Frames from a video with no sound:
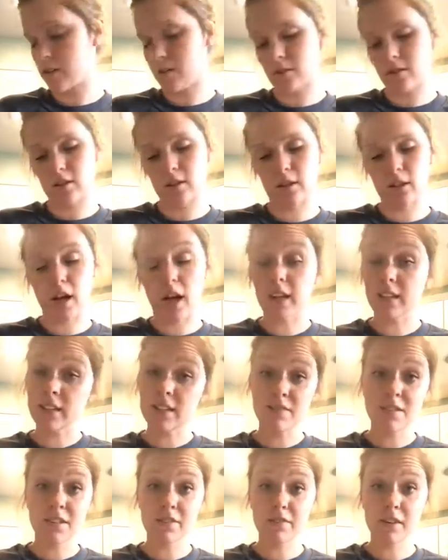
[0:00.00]
There's lots
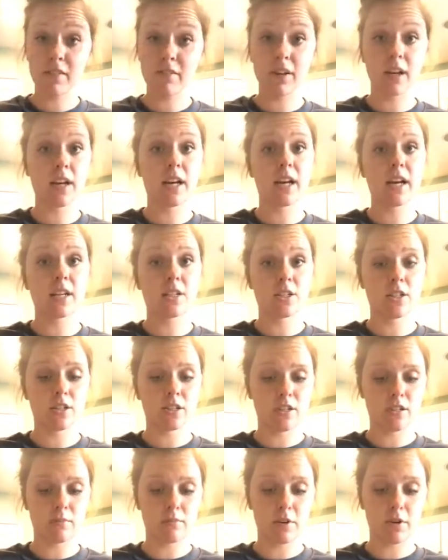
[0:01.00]
of different
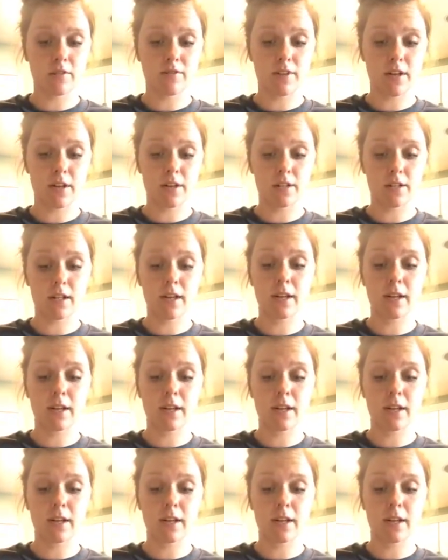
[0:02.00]
variations to bird feeders,